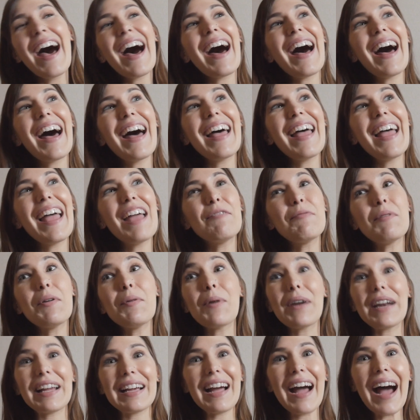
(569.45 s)
and we
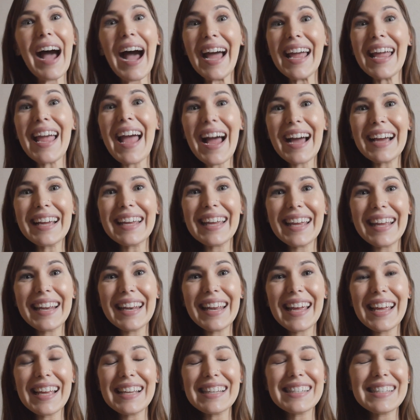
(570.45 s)
want to kayak in
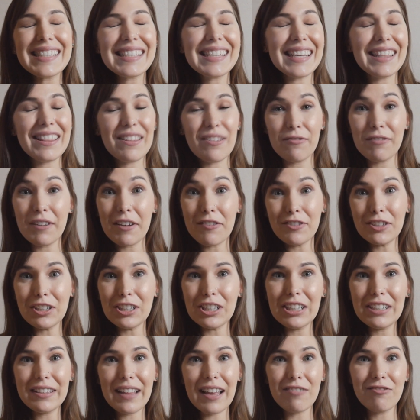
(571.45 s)
it, in the
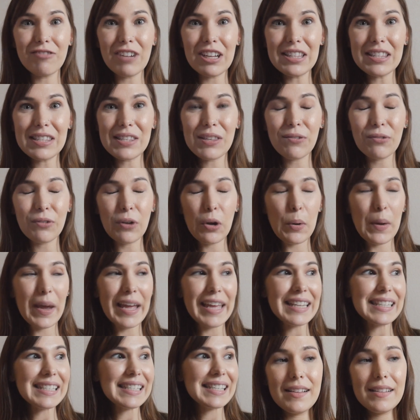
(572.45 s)
river that runs through
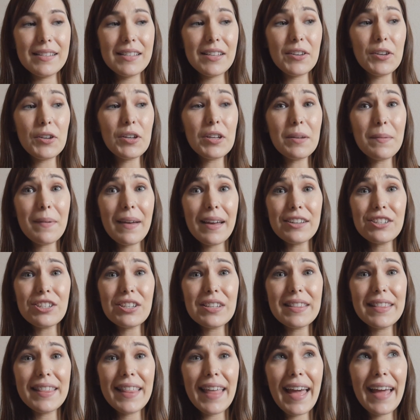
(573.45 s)
it. So you can
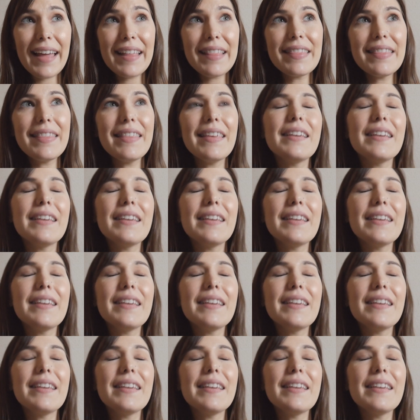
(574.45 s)
imagine that